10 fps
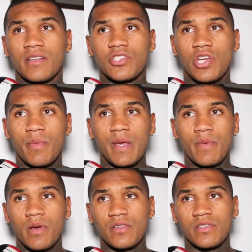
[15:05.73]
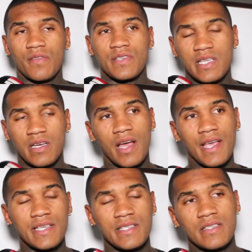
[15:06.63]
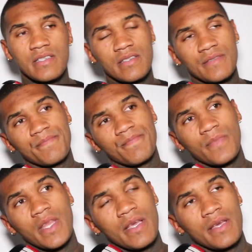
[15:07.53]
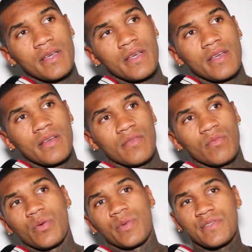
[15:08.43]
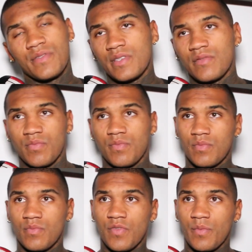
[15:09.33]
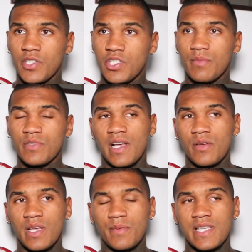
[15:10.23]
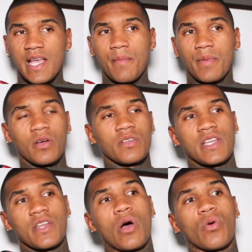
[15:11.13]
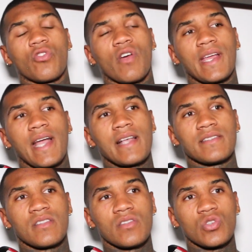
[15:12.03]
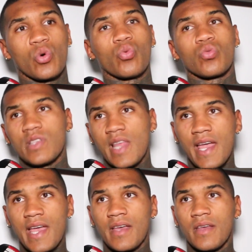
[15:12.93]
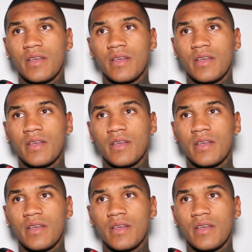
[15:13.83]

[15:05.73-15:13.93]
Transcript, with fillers: Do you know what I mean? Because obviously, like he's, well, he's from the gym, so it was upsetting because I know Craig has the tools there.